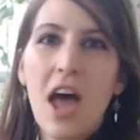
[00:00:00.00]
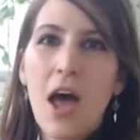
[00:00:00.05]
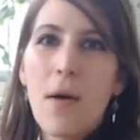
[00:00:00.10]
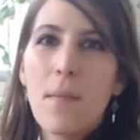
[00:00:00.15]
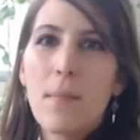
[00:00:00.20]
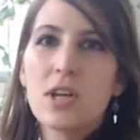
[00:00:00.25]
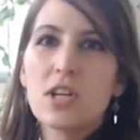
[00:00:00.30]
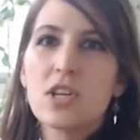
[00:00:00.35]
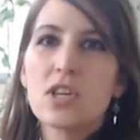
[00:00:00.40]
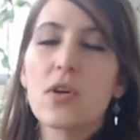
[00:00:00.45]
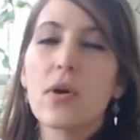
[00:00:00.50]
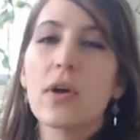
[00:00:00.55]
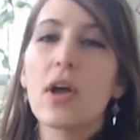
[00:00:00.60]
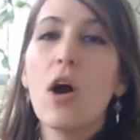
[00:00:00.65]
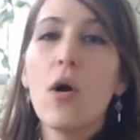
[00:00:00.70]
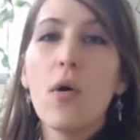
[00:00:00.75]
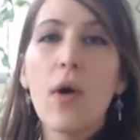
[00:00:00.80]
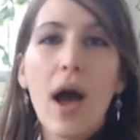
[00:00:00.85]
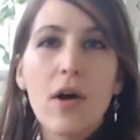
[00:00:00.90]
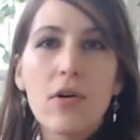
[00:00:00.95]
but just going,
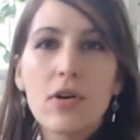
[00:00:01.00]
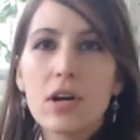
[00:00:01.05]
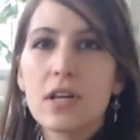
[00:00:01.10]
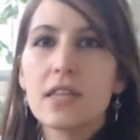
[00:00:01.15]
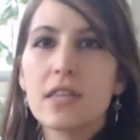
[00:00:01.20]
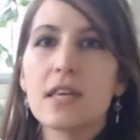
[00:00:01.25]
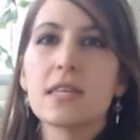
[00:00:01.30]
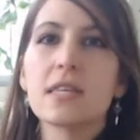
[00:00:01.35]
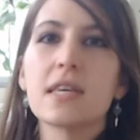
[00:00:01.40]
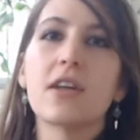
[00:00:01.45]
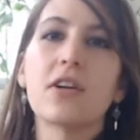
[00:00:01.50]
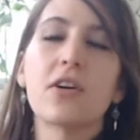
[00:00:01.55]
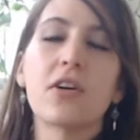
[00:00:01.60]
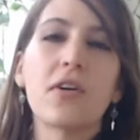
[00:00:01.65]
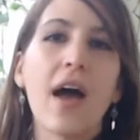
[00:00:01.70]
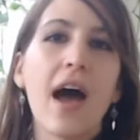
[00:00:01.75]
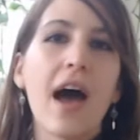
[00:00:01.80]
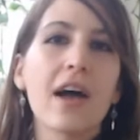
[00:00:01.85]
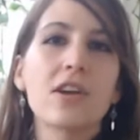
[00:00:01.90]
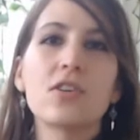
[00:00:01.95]
oh, how could this
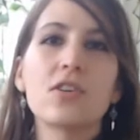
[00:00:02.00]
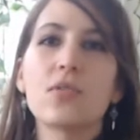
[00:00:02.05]
interact?